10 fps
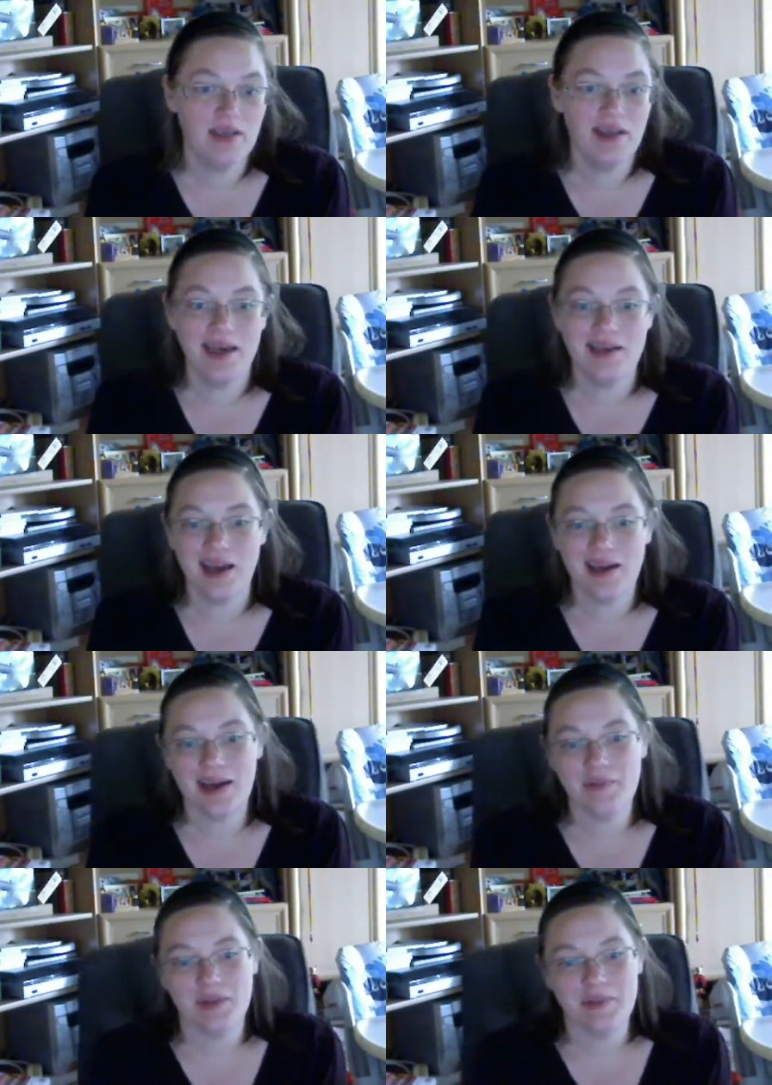And I got
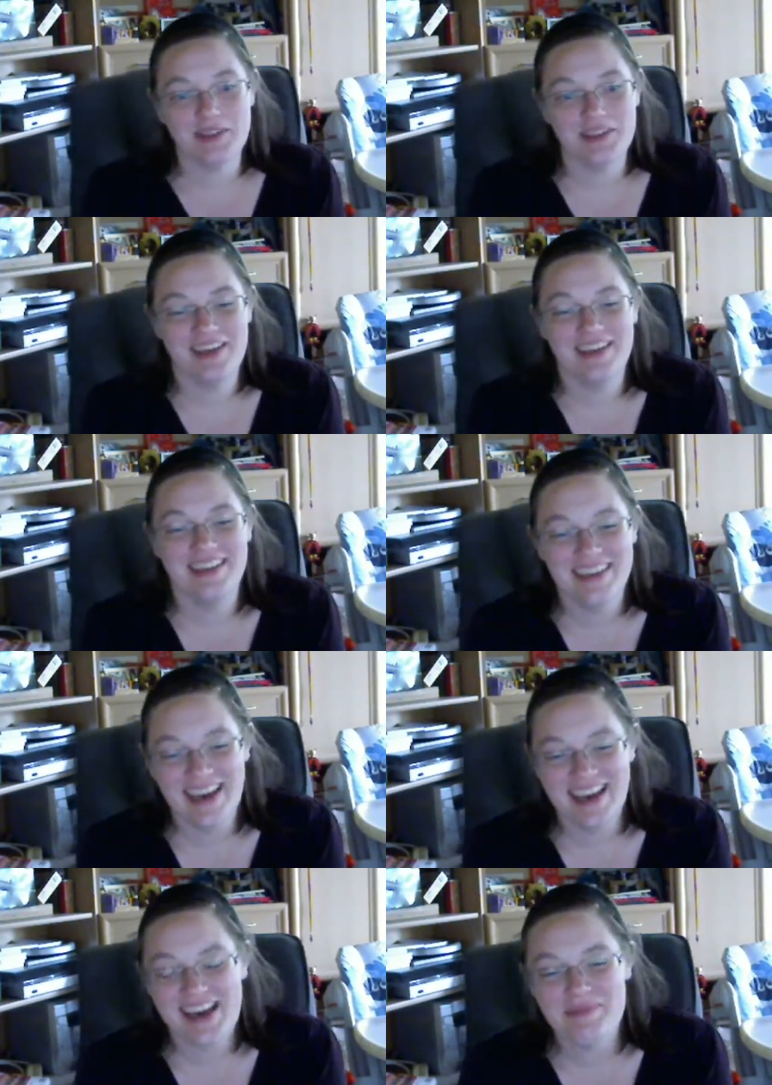me a piece. I
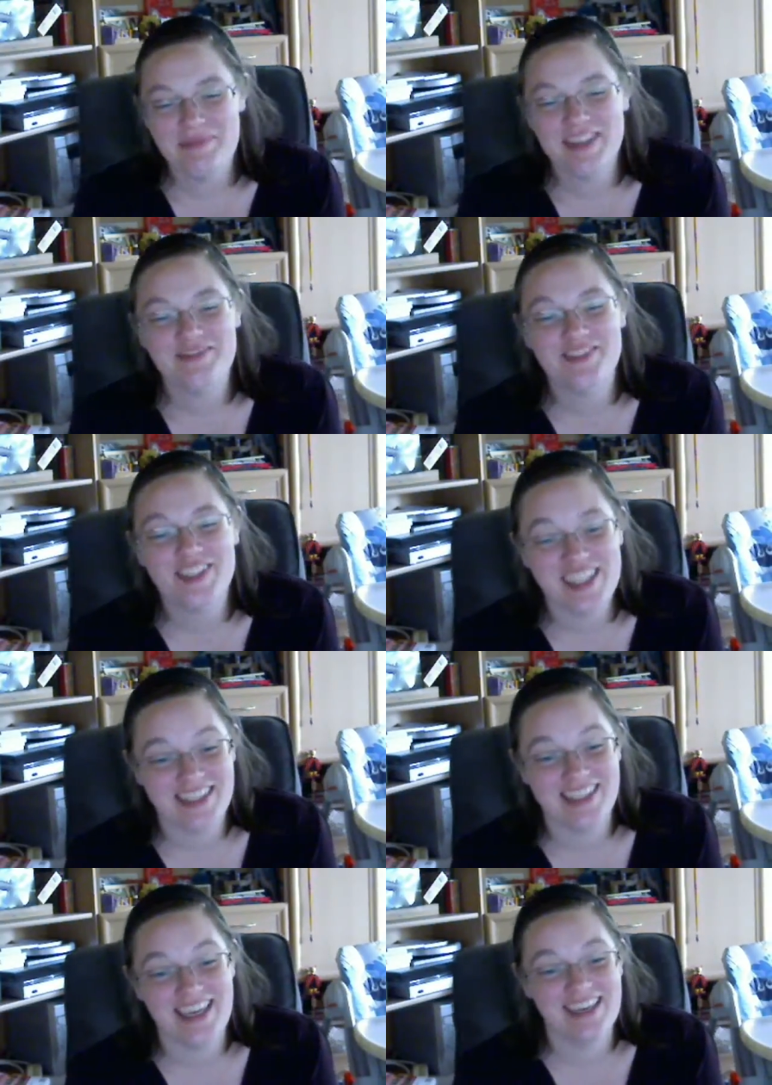got a piece of
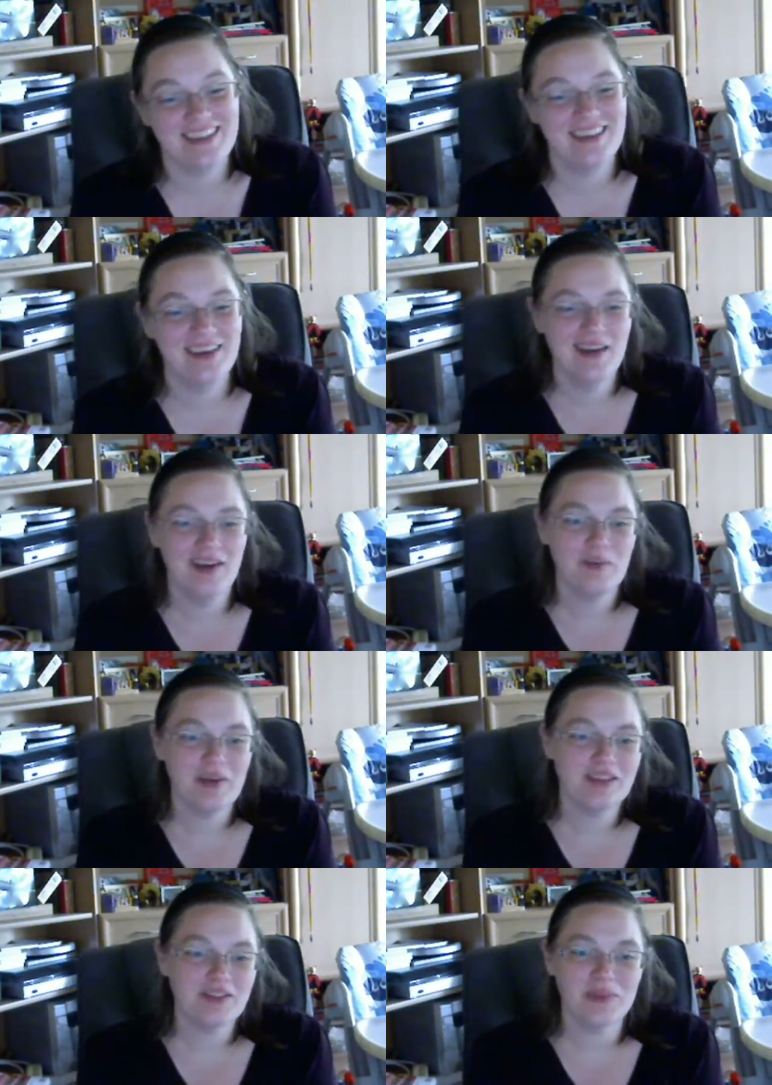cheesecake
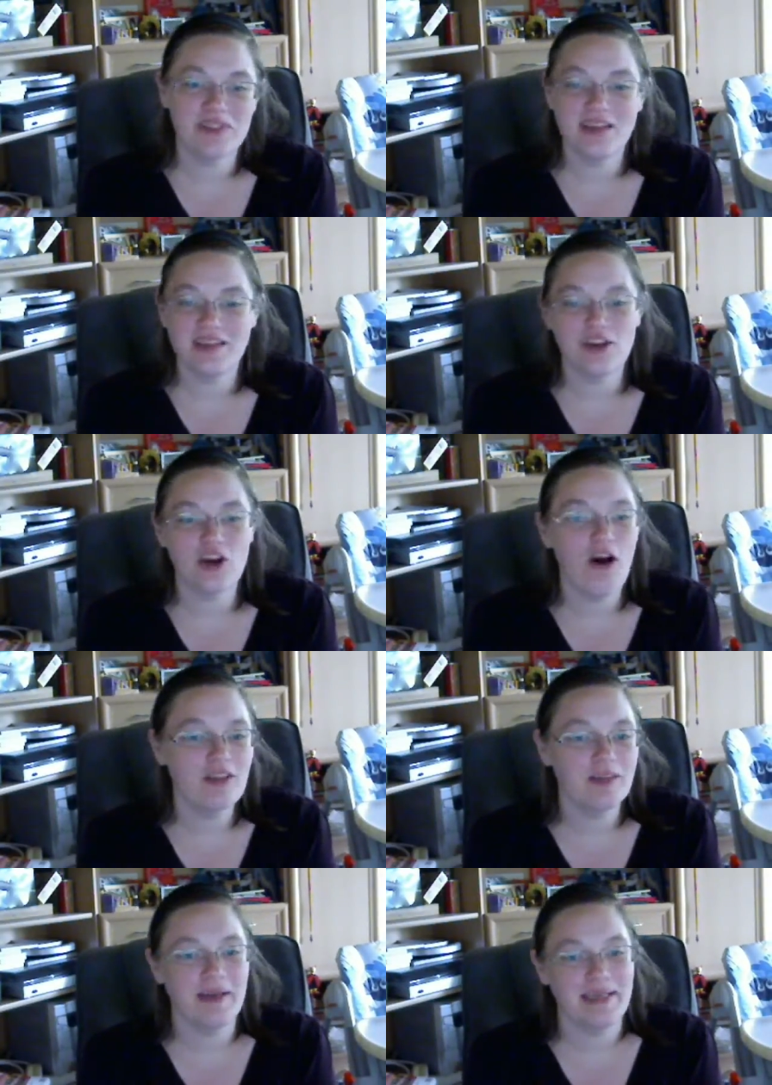because it was sitting there
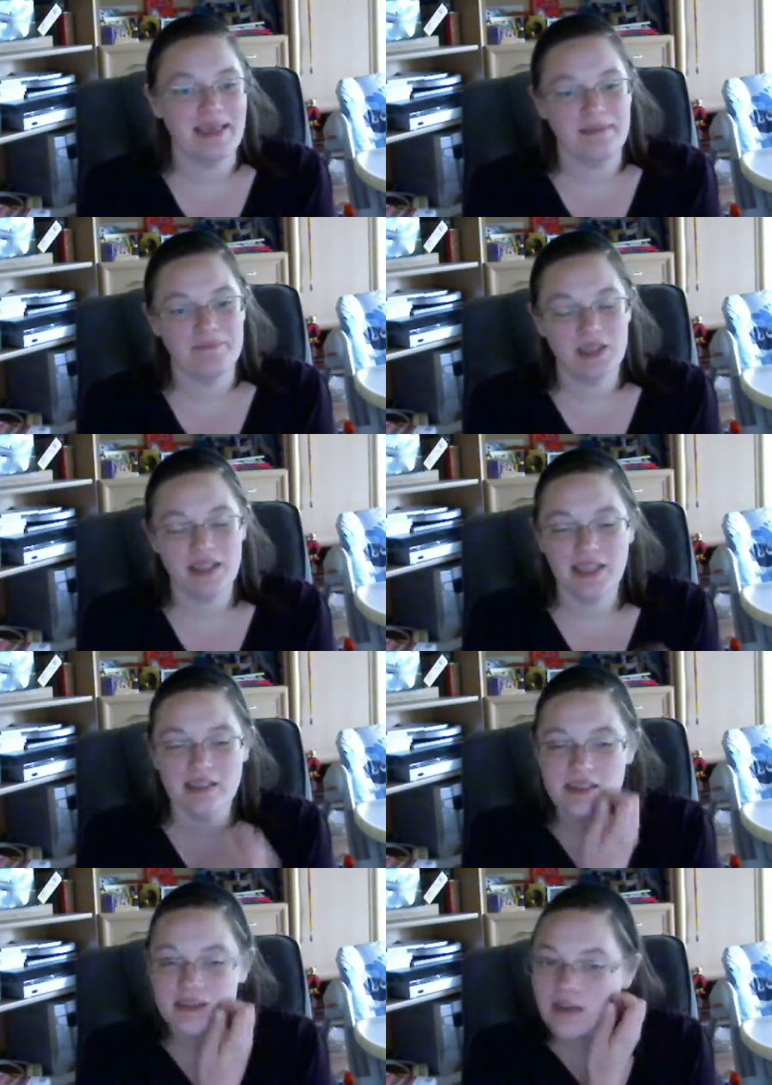calling my name. And
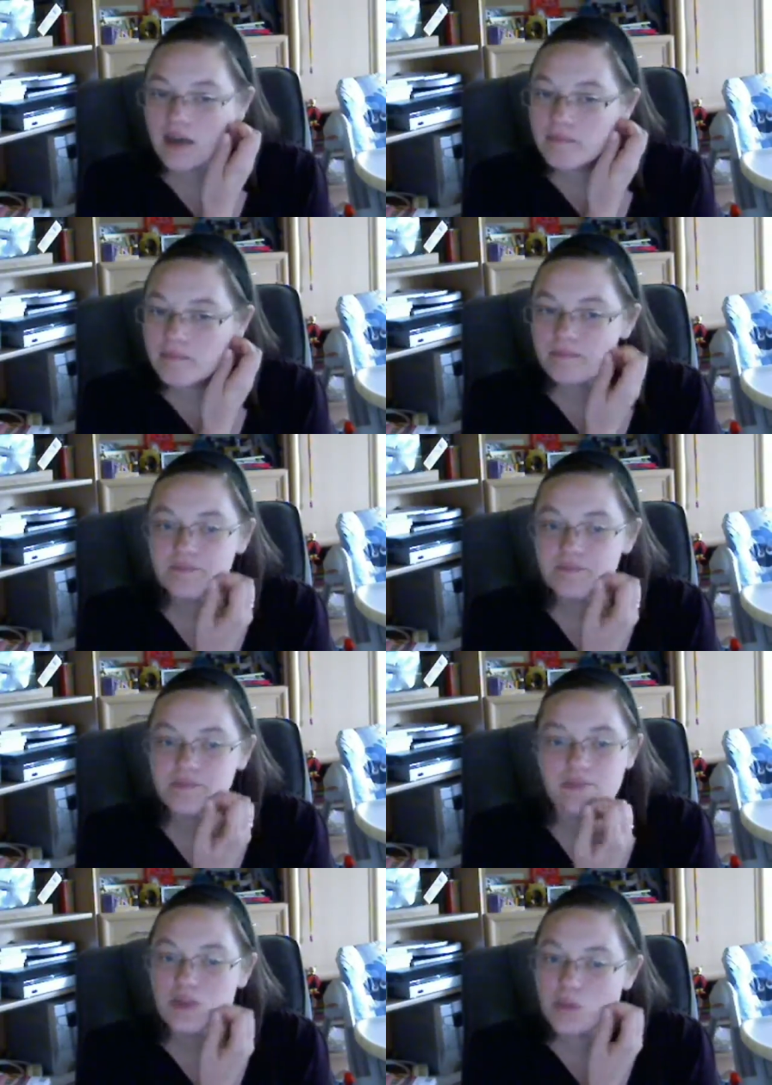that's one
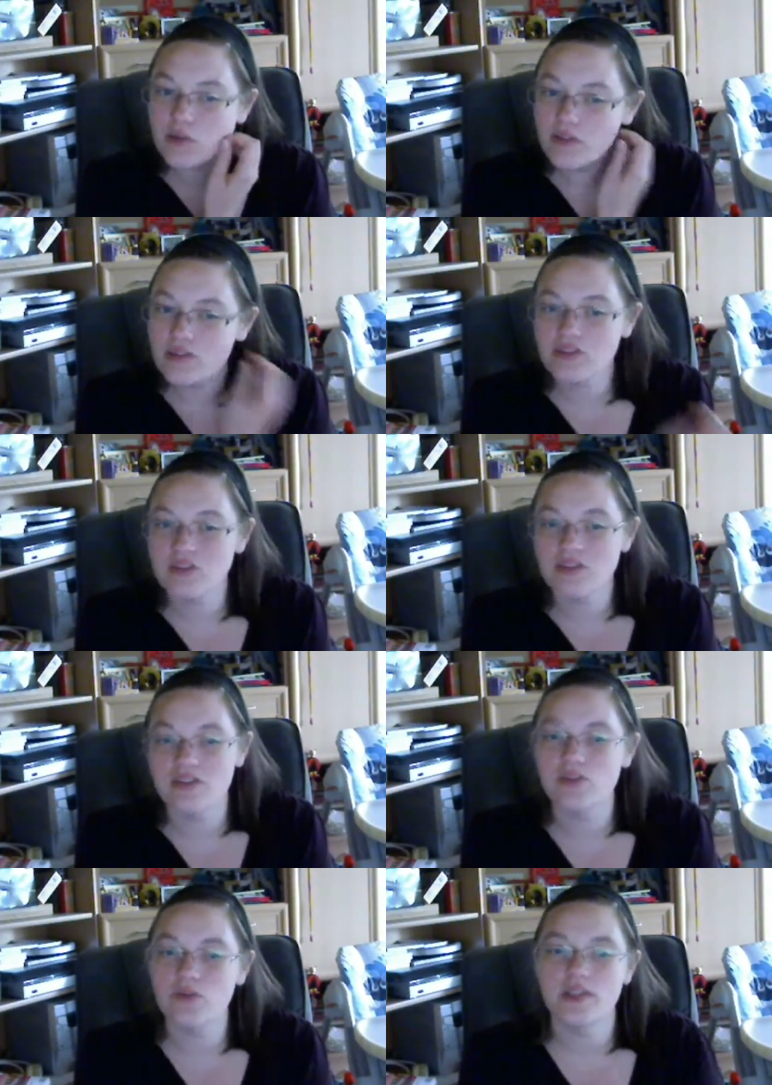of the desserts that
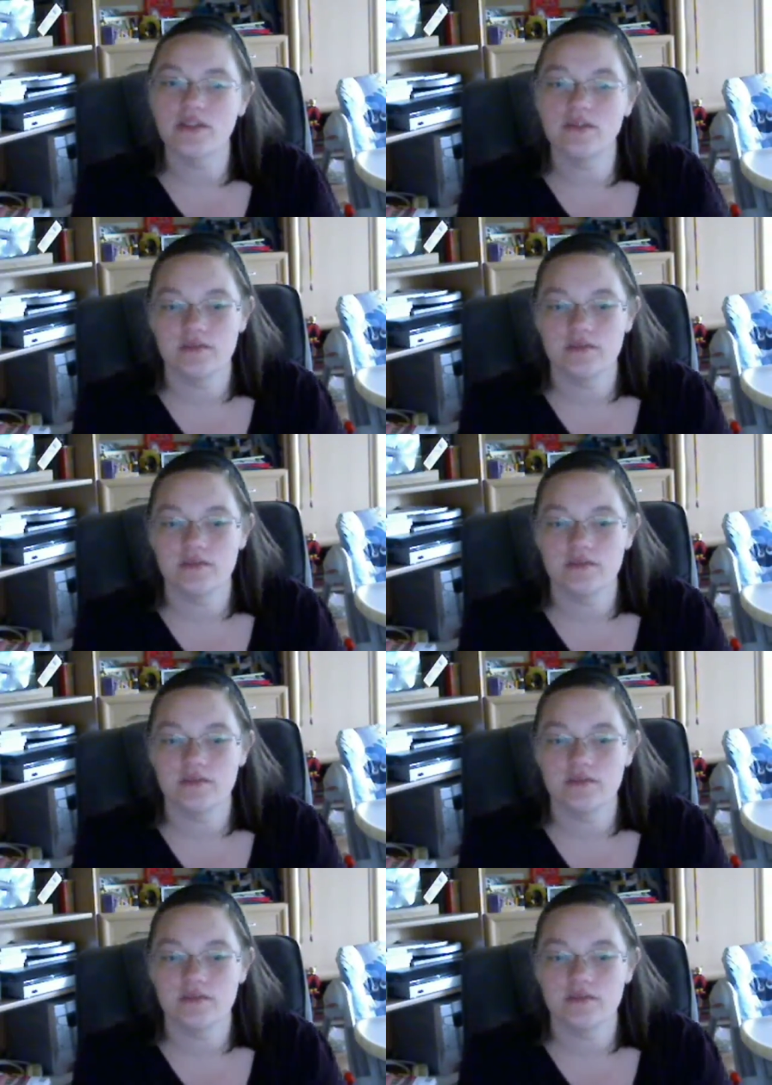you can